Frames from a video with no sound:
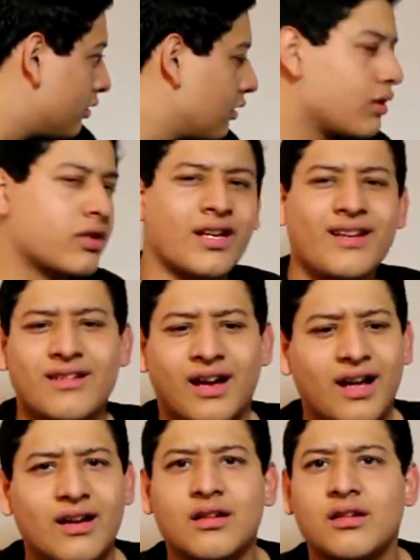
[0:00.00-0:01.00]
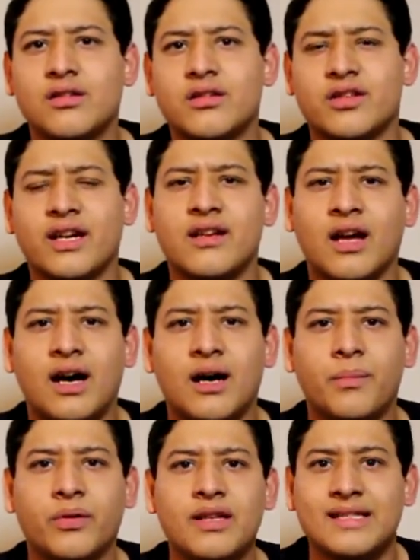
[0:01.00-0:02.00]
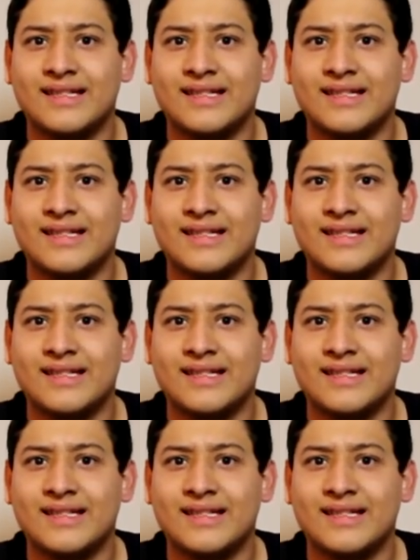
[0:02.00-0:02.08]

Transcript: should I not should I not upload it?